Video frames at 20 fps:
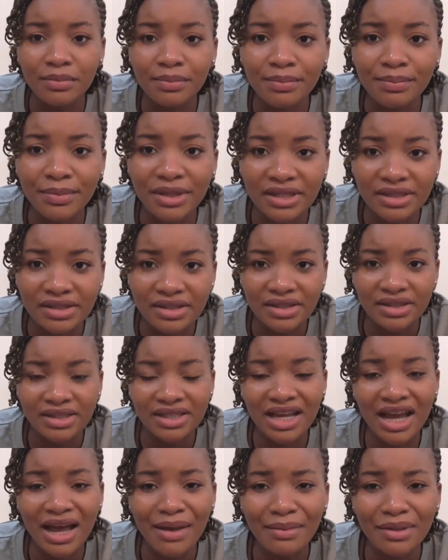
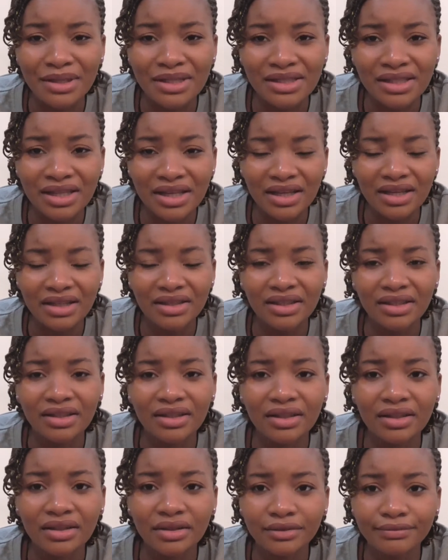Mrs. Gabby said,
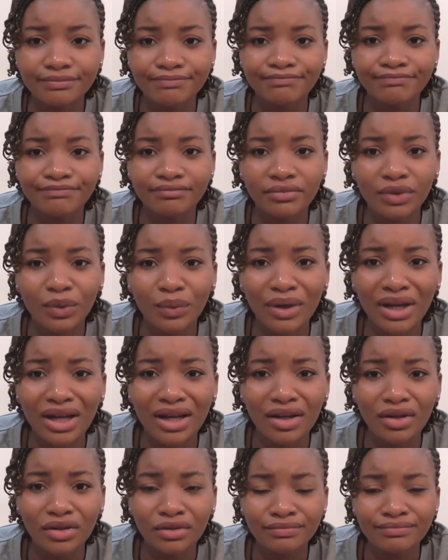
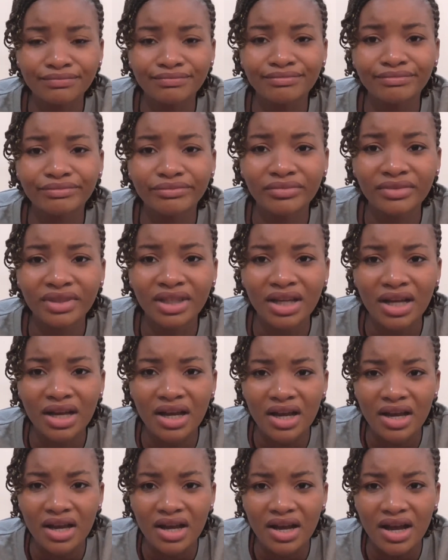"Well,
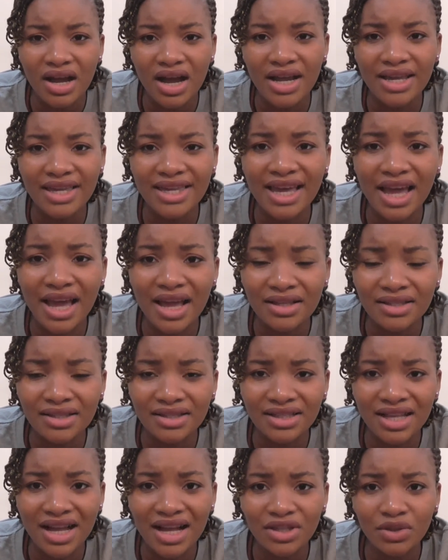I guess
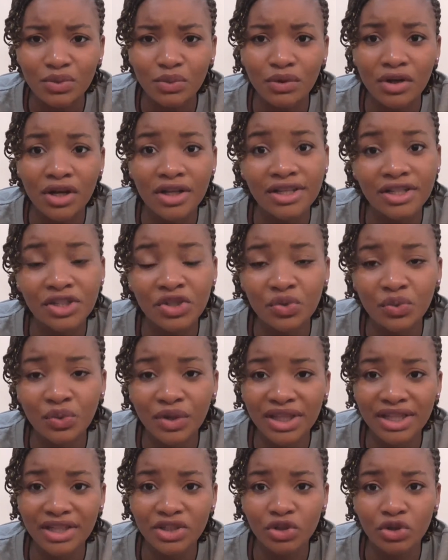that word is
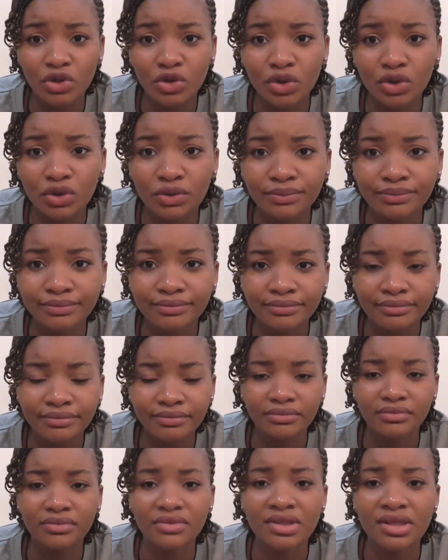really true.
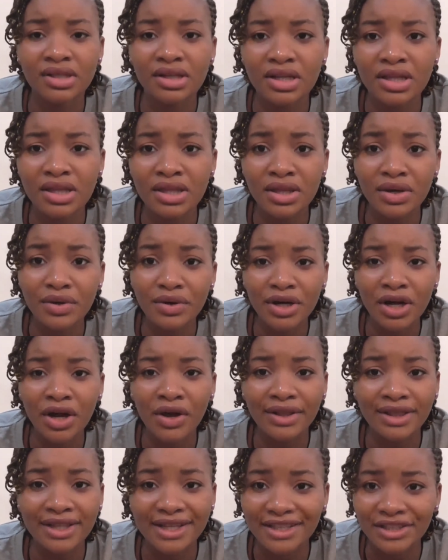No
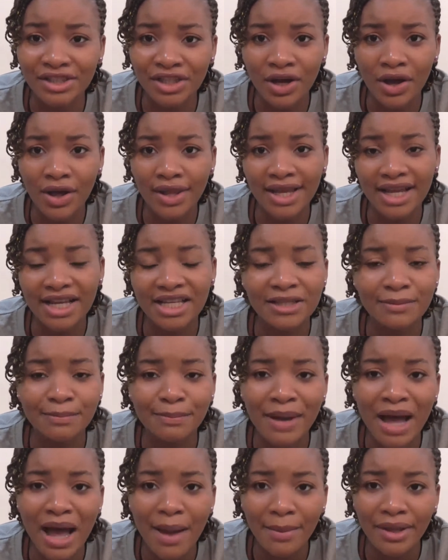condition is
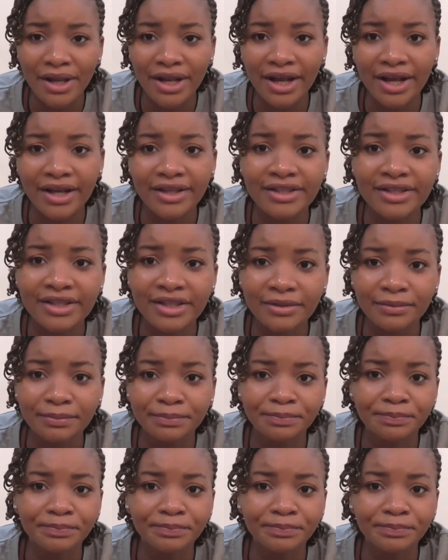permanent."